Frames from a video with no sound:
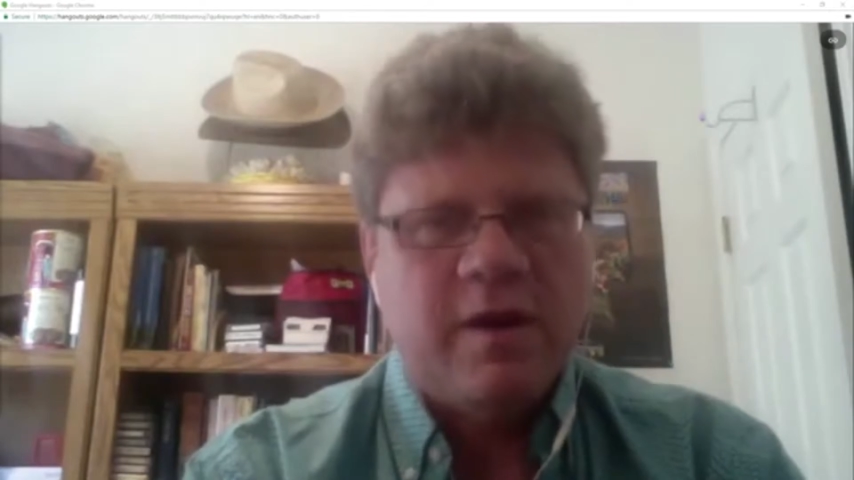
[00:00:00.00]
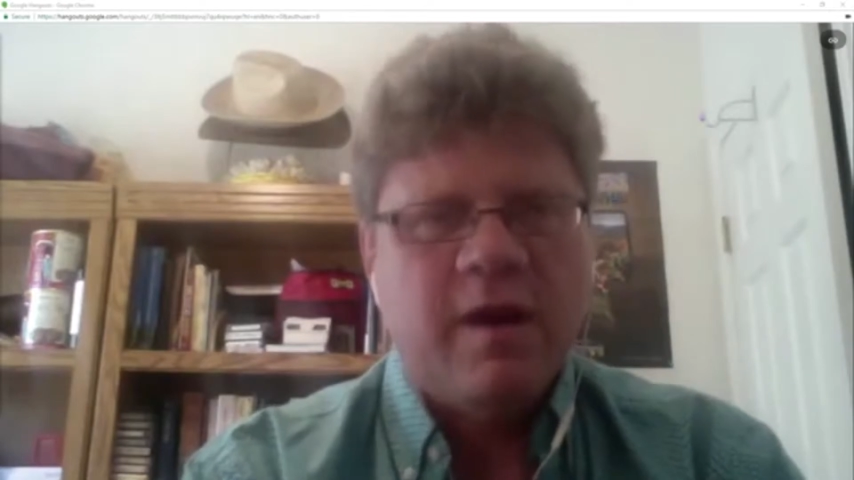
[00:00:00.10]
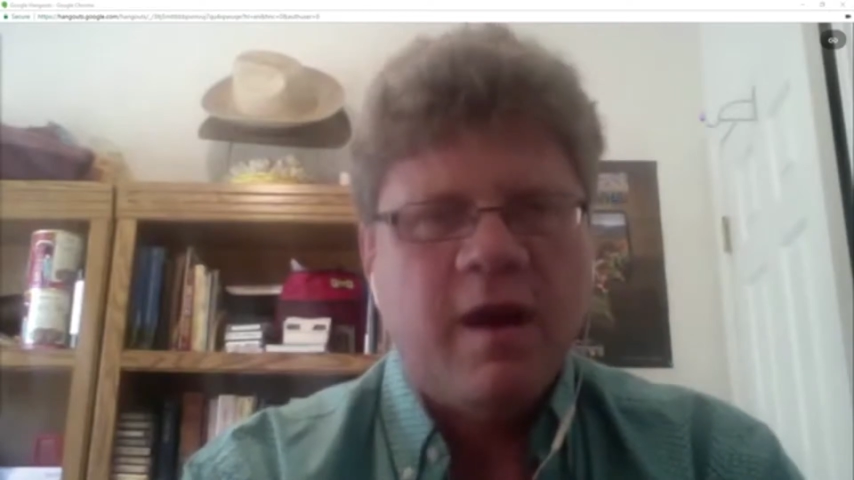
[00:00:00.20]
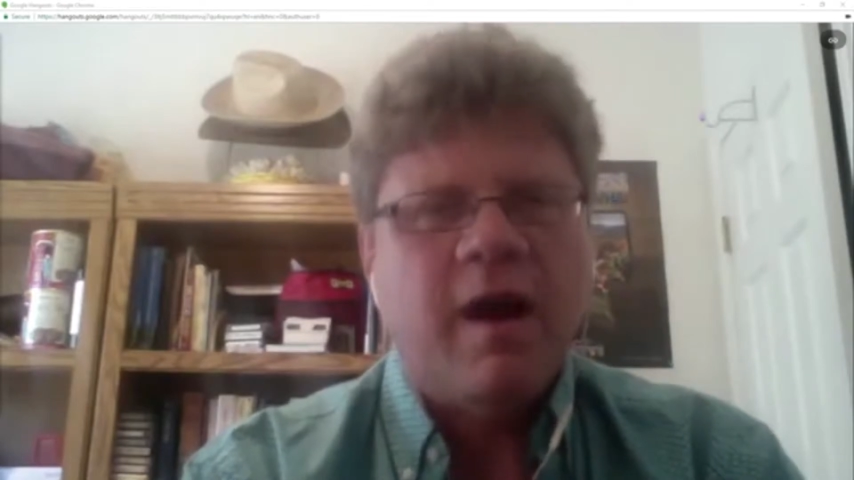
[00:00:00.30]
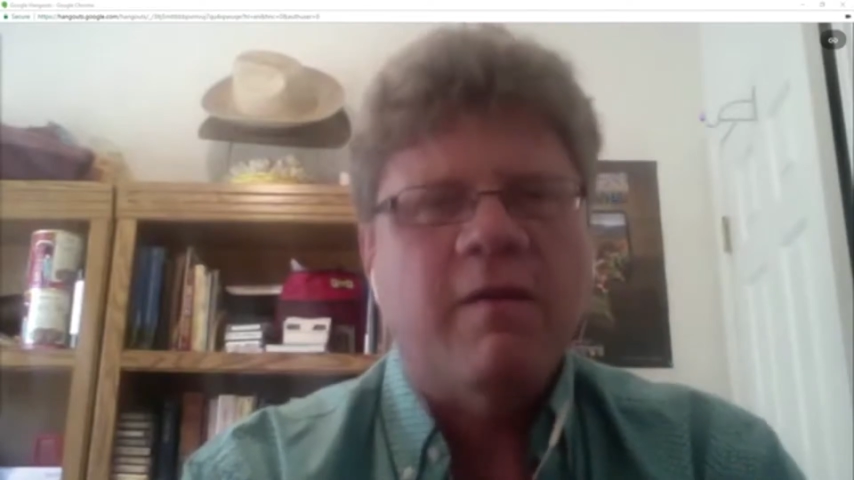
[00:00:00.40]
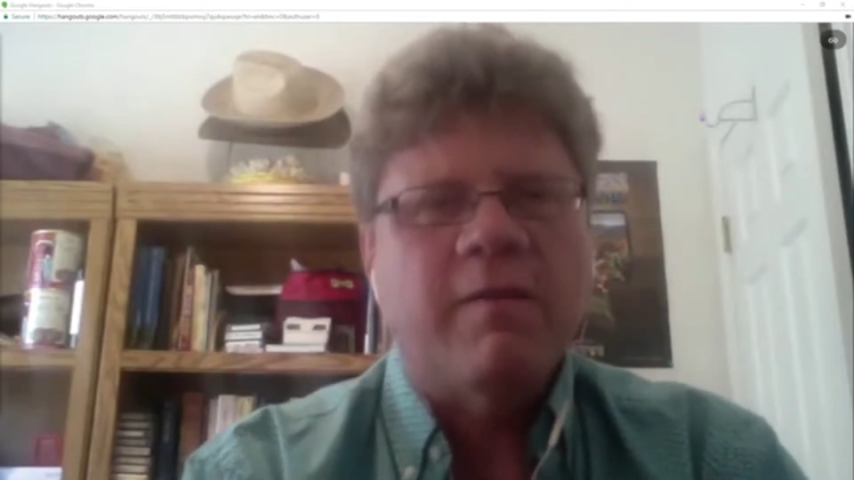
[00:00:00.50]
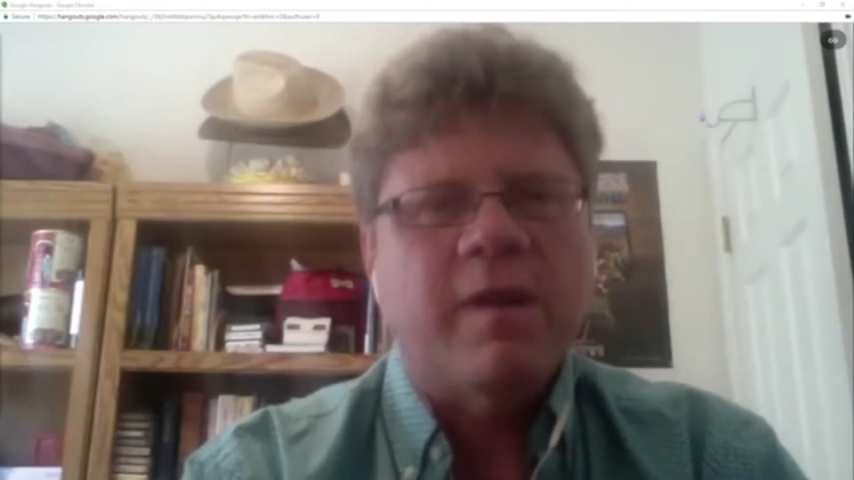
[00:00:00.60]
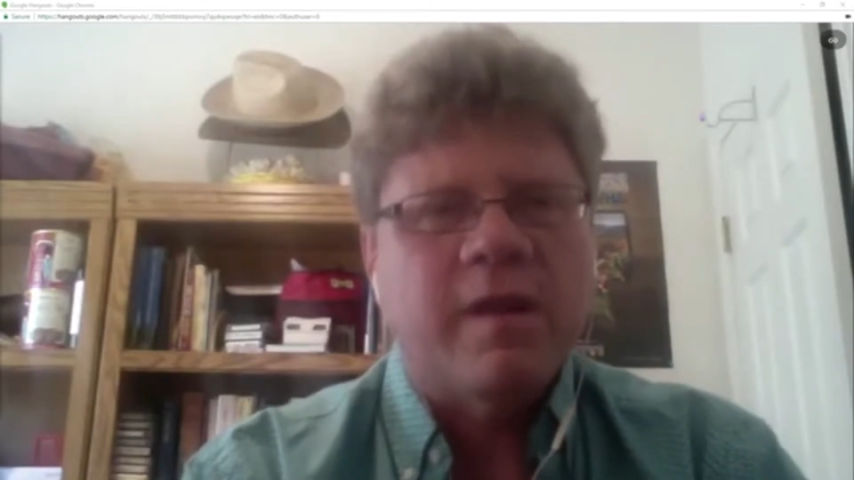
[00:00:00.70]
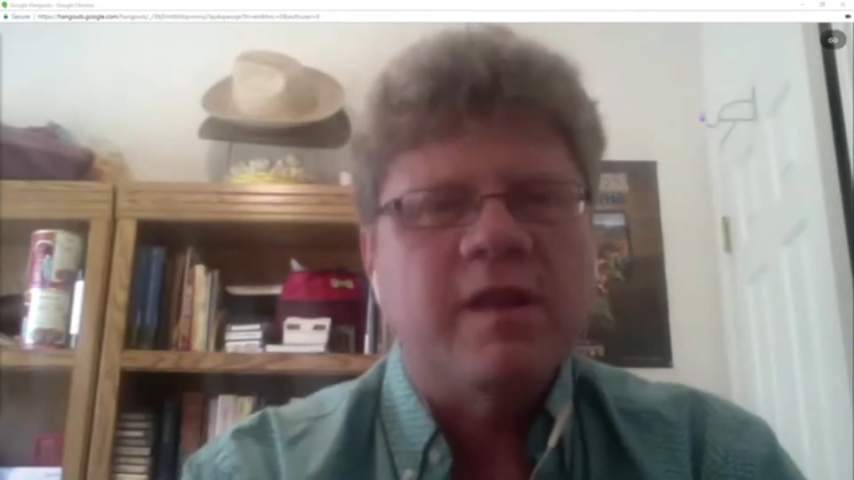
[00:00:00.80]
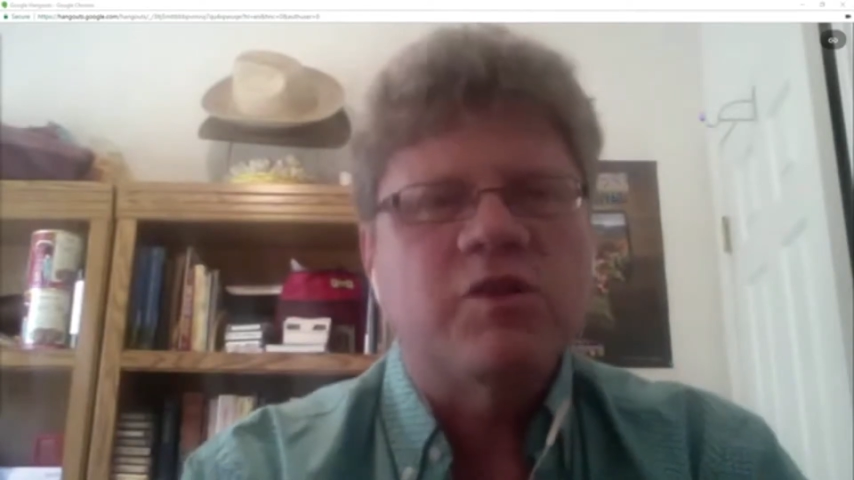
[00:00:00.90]
of
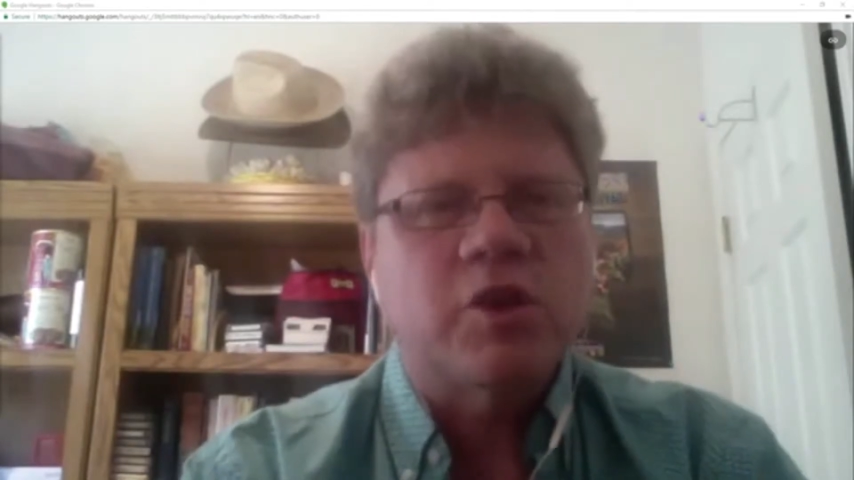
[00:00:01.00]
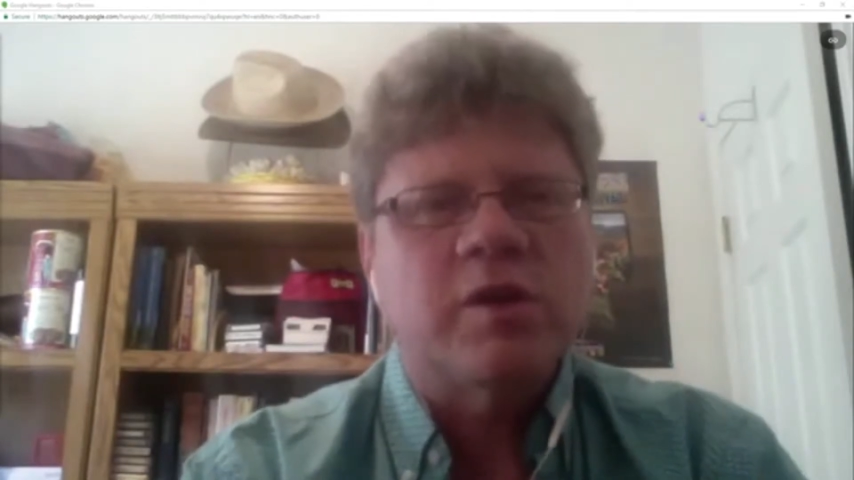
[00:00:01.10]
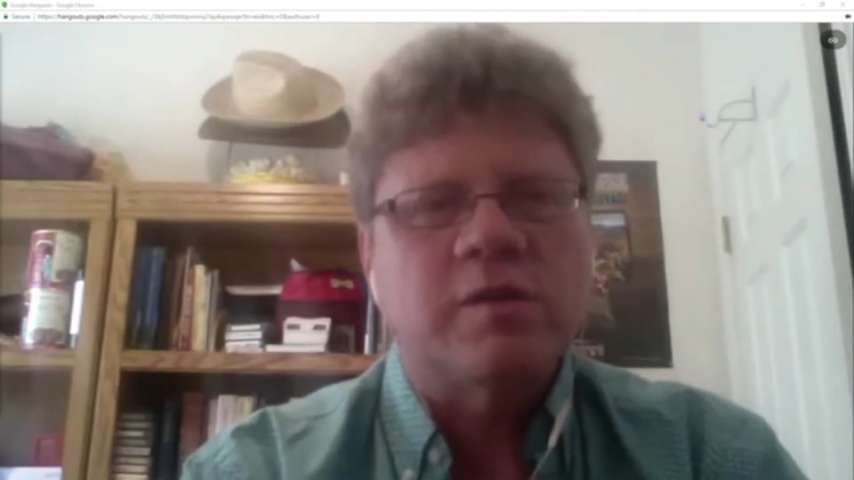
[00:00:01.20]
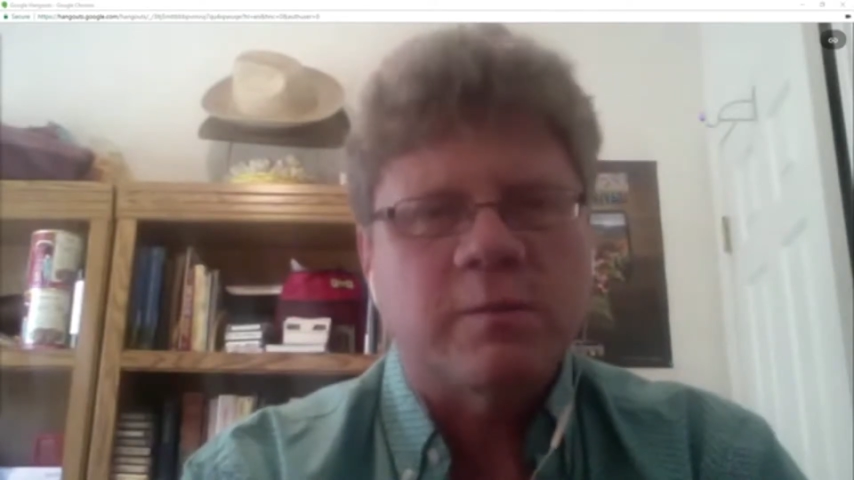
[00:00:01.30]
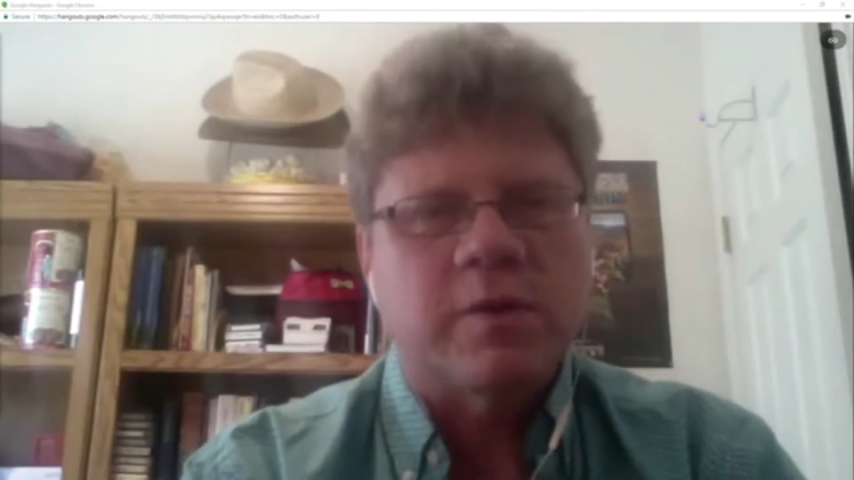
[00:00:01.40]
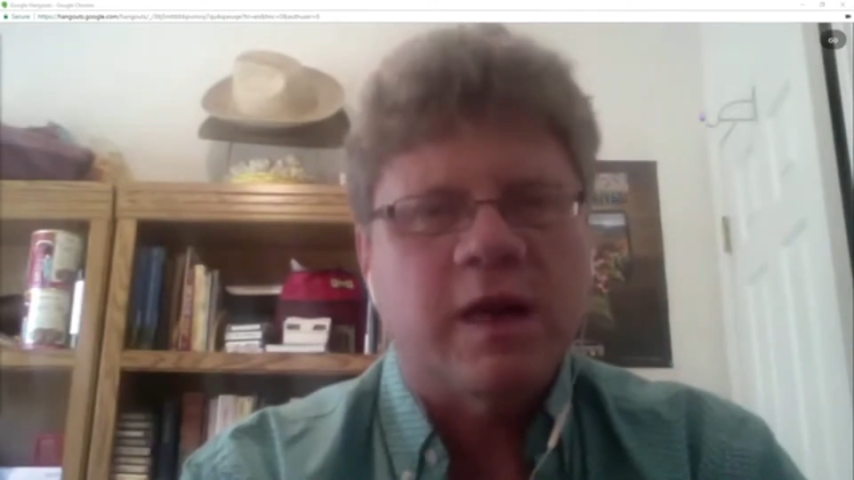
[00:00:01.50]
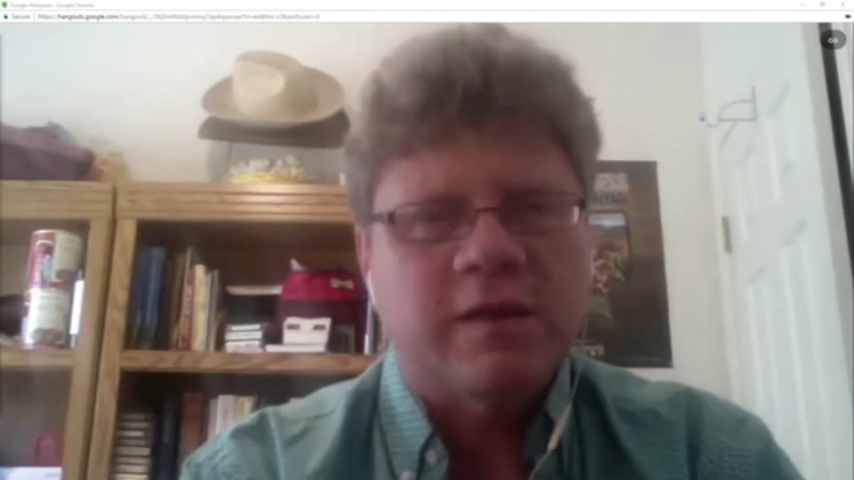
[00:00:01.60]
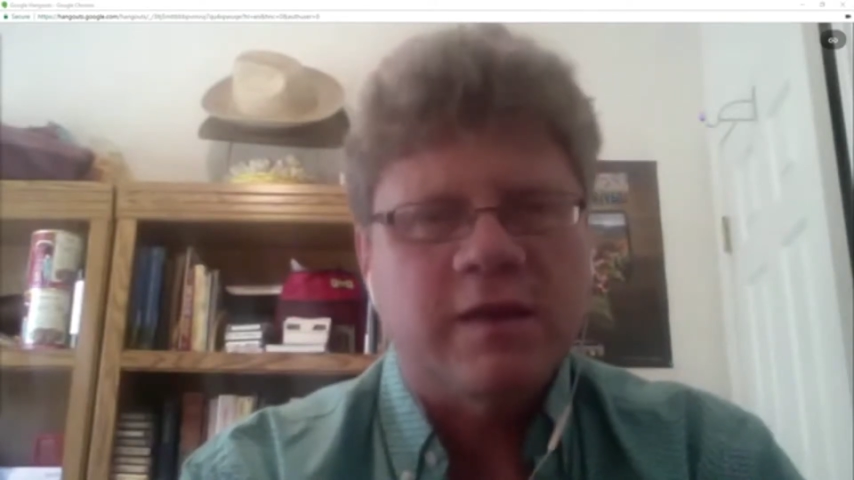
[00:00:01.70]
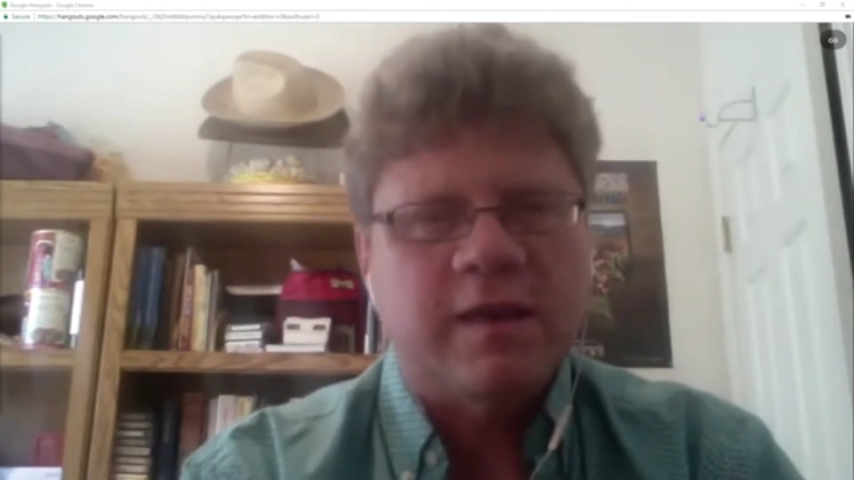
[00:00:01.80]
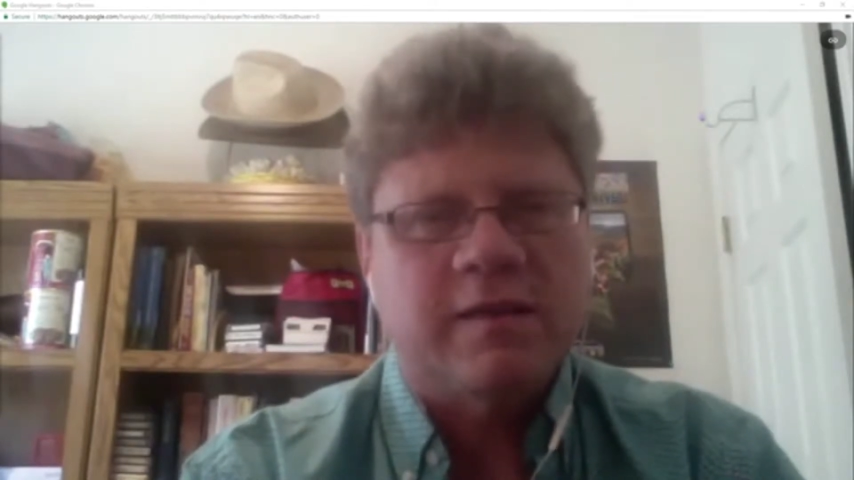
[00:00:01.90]
these tourism projects?